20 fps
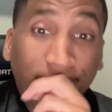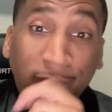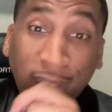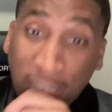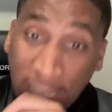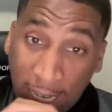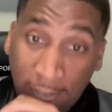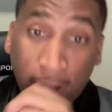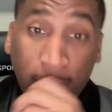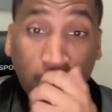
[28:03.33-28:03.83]

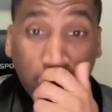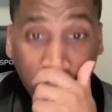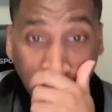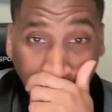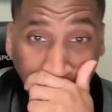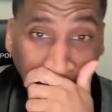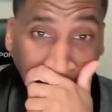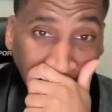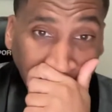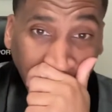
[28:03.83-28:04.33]
Yeah.
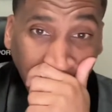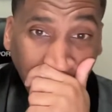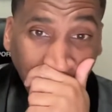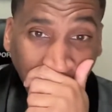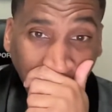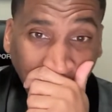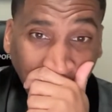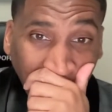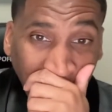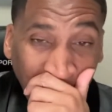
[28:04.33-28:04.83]

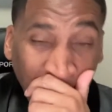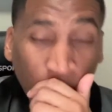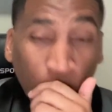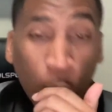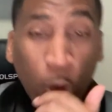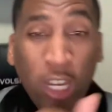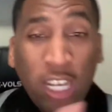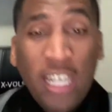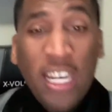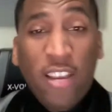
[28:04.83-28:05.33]

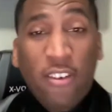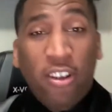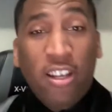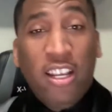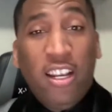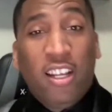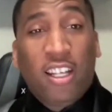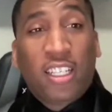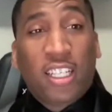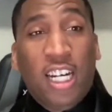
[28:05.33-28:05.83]
We living
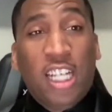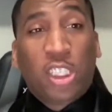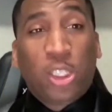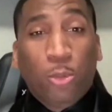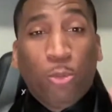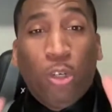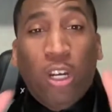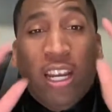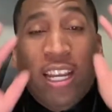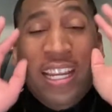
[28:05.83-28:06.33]
in a country
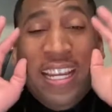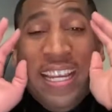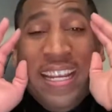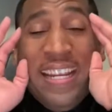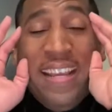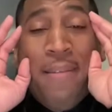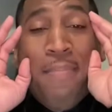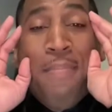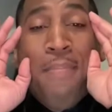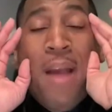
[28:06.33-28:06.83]
where
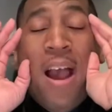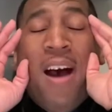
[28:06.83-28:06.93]
any